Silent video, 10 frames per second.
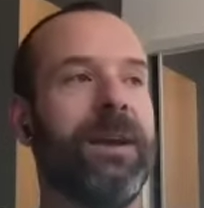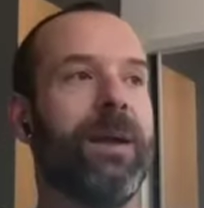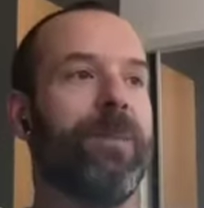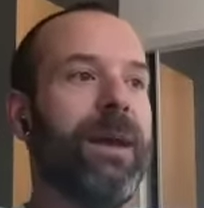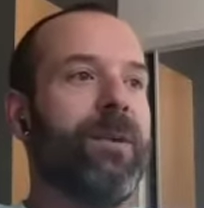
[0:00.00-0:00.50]

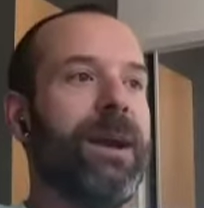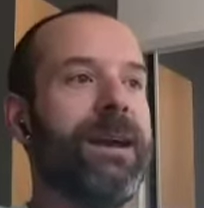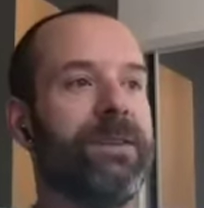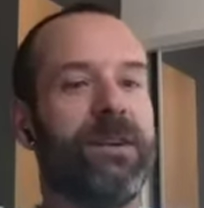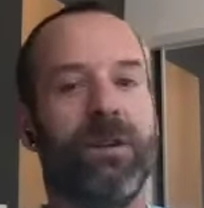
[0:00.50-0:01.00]
And by the way,
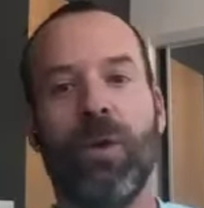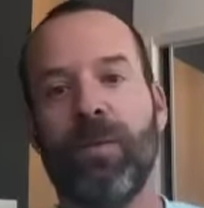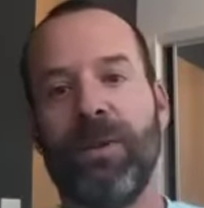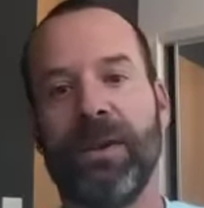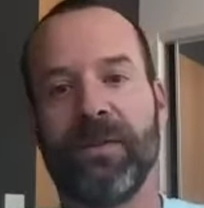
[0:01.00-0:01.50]
as a
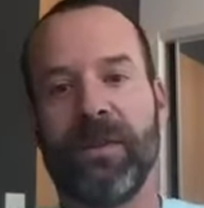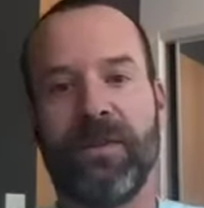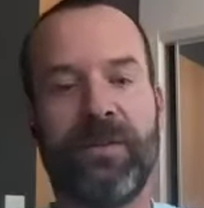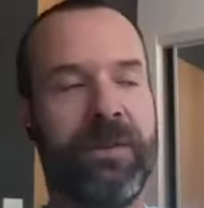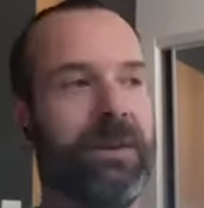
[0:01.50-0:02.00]
global
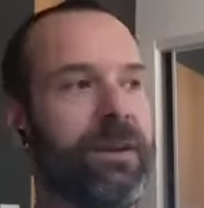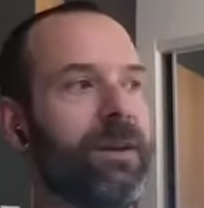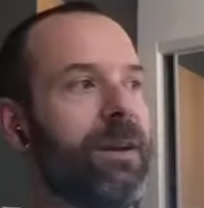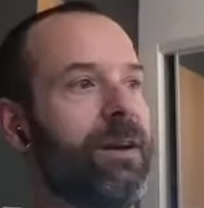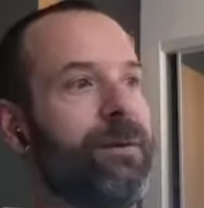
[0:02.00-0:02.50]
business,
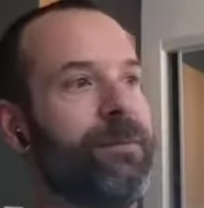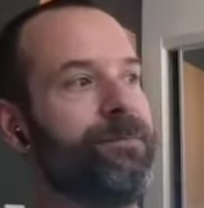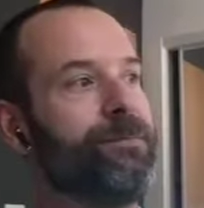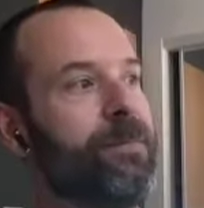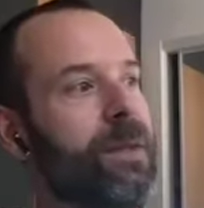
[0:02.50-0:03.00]

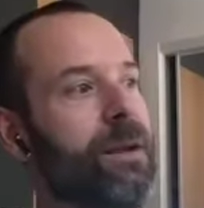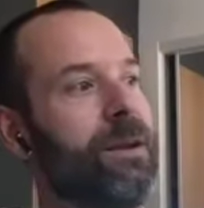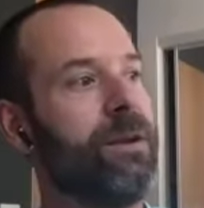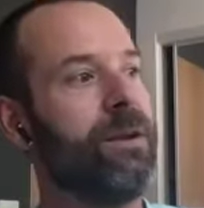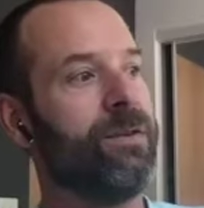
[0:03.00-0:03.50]

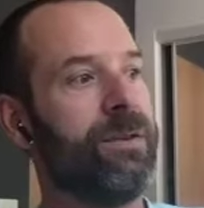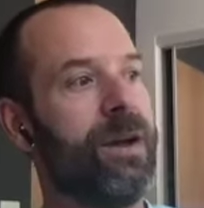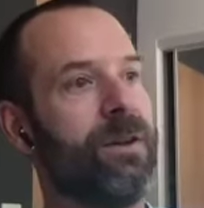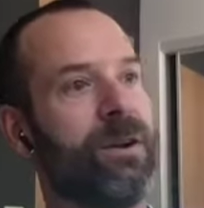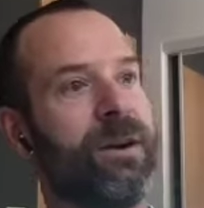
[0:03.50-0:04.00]
there's
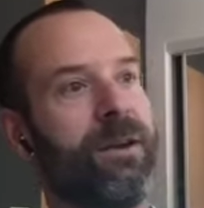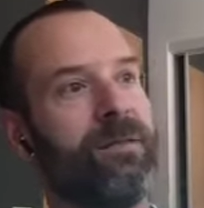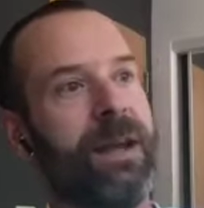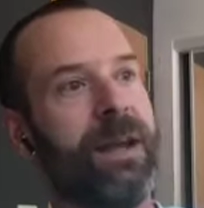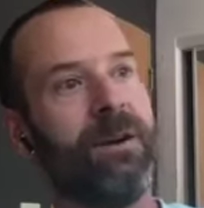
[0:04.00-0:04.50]
another kind
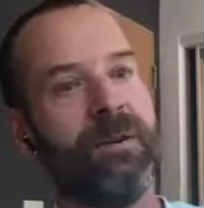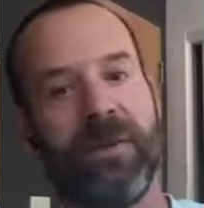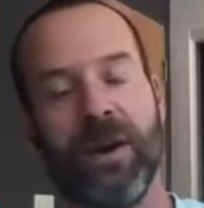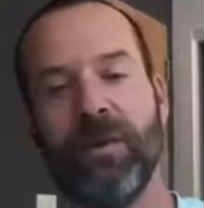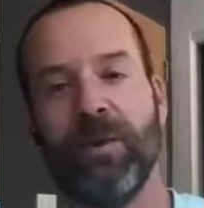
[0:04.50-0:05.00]
of layer of
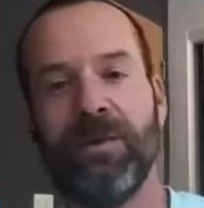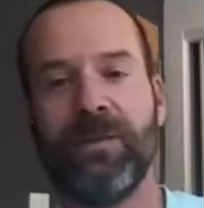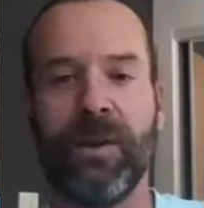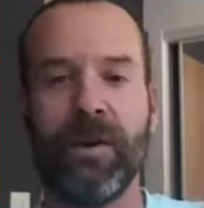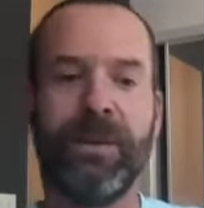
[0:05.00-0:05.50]
variables
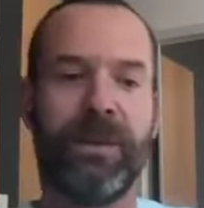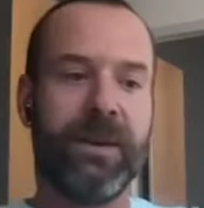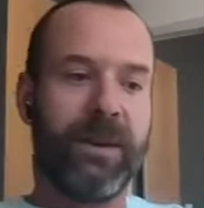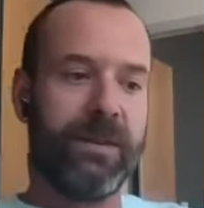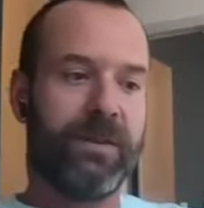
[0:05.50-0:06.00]
there
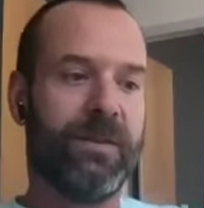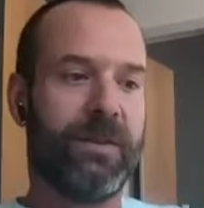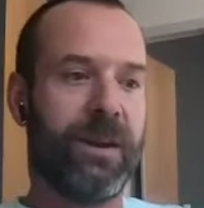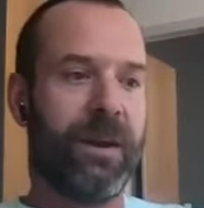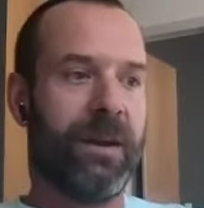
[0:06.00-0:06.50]

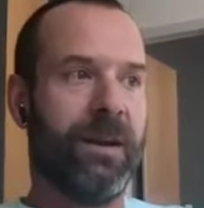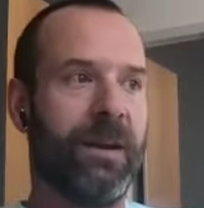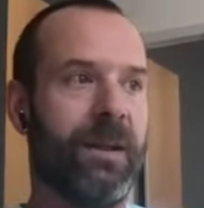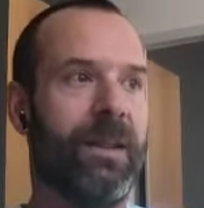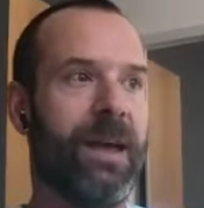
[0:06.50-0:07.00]
because
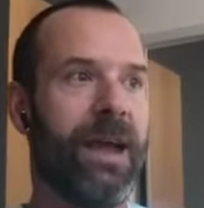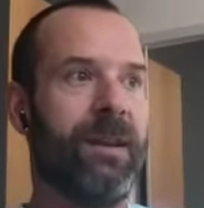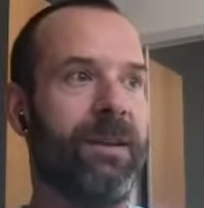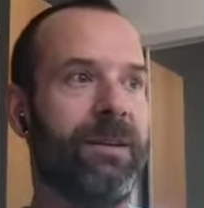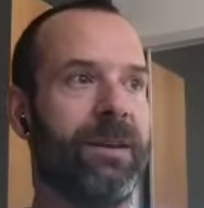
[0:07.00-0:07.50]

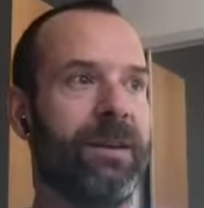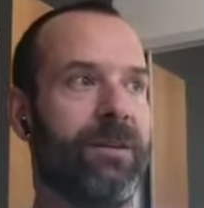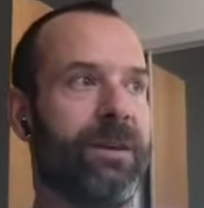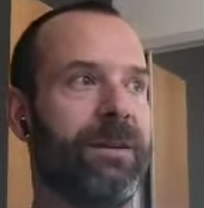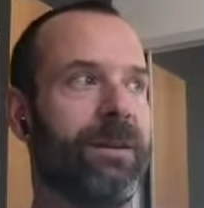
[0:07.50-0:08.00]
that
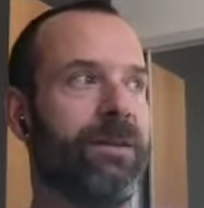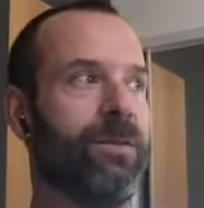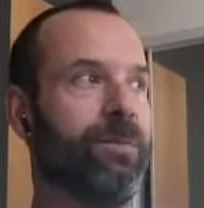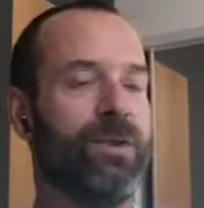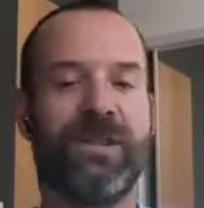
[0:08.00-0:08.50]

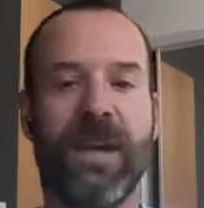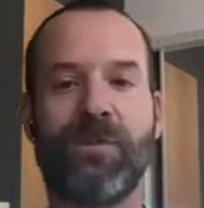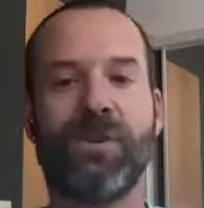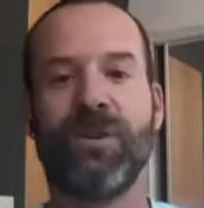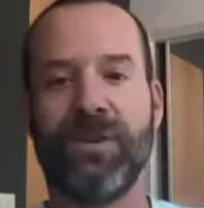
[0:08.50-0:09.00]
sort of
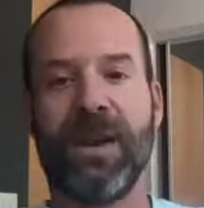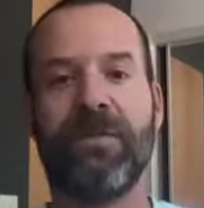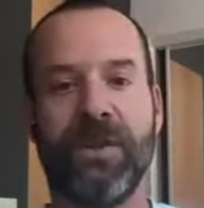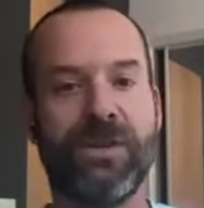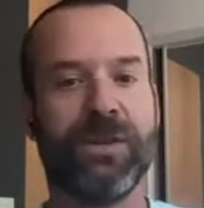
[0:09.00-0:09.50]
perception or
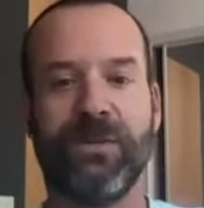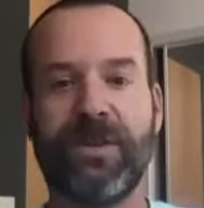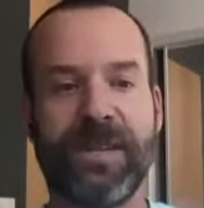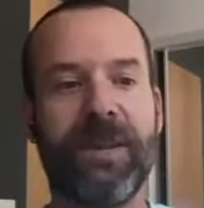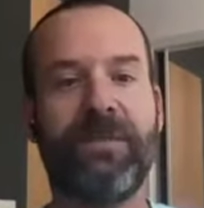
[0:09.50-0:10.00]
definition of
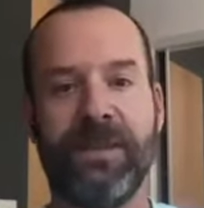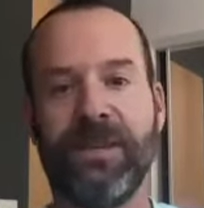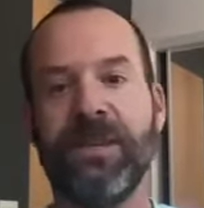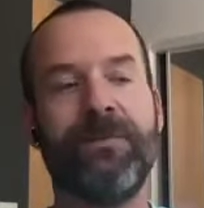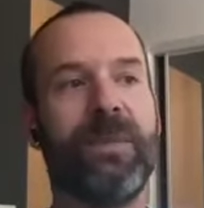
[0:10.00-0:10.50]

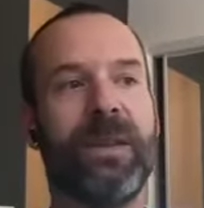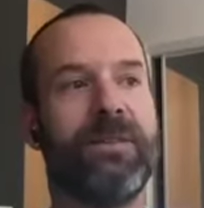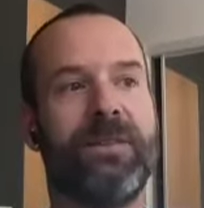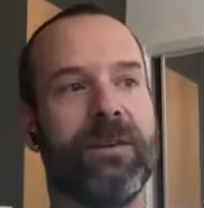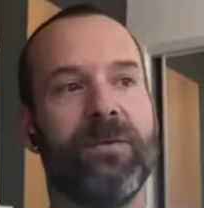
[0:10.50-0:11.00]
safety
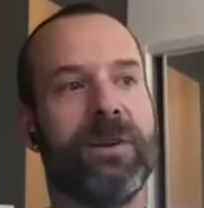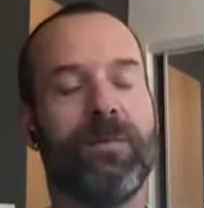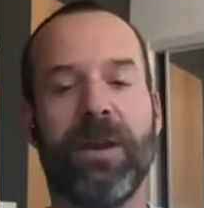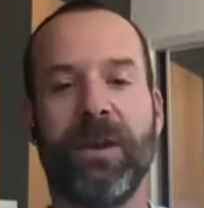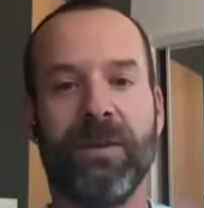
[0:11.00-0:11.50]
is different
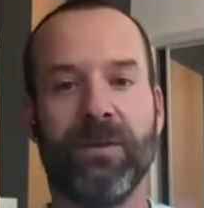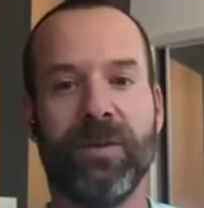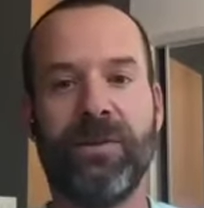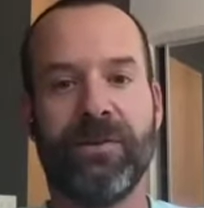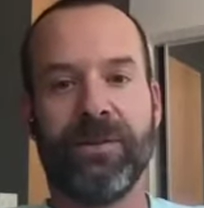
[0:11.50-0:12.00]
depending on the
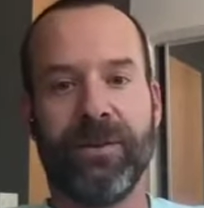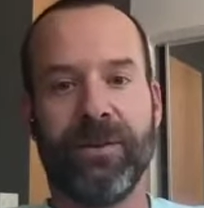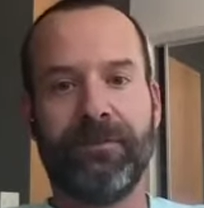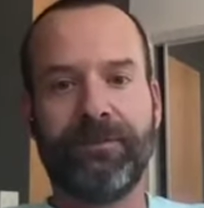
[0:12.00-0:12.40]
region you're in.